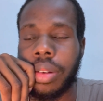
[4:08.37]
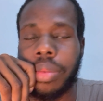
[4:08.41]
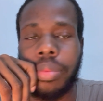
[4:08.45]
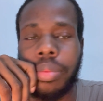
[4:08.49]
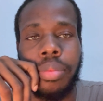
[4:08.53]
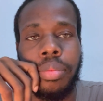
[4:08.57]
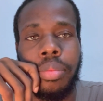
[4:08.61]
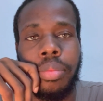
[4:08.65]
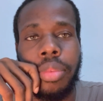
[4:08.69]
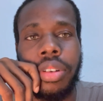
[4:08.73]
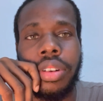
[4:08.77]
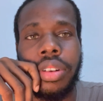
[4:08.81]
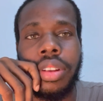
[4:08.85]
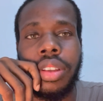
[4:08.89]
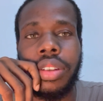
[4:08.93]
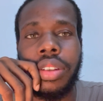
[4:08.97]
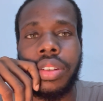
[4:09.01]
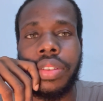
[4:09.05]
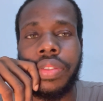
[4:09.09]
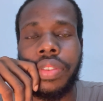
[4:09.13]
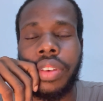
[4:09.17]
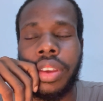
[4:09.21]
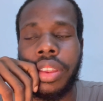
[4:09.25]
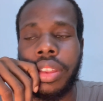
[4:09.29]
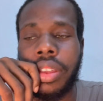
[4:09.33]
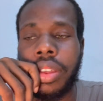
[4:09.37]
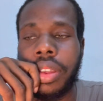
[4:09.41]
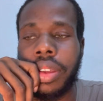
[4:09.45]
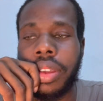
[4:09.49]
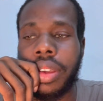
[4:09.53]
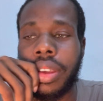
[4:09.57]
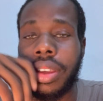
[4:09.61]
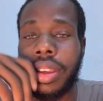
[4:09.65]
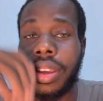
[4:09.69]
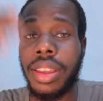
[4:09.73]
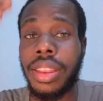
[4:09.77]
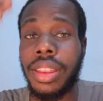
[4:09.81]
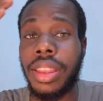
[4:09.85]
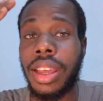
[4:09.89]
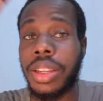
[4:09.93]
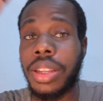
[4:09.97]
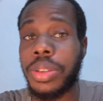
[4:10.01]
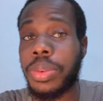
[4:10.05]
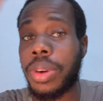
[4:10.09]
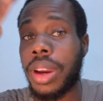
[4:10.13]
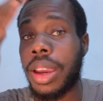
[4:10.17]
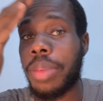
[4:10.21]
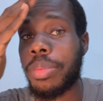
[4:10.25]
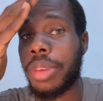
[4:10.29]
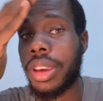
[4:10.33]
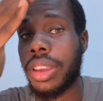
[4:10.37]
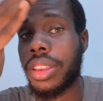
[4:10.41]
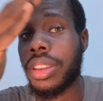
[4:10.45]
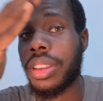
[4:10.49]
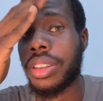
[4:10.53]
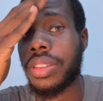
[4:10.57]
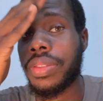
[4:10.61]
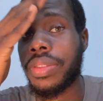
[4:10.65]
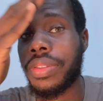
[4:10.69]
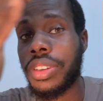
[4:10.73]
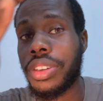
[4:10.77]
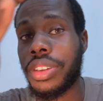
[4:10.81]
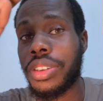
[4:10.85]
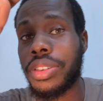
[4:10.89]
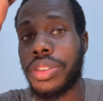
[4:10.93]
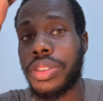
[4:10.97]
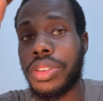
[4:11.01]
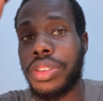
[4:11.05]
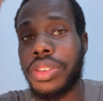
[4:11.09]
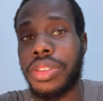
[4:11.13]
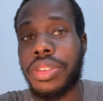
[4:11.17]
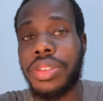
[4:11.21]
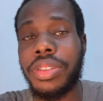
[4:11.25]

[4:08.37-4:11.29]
But there's faith. That's why I make these videos.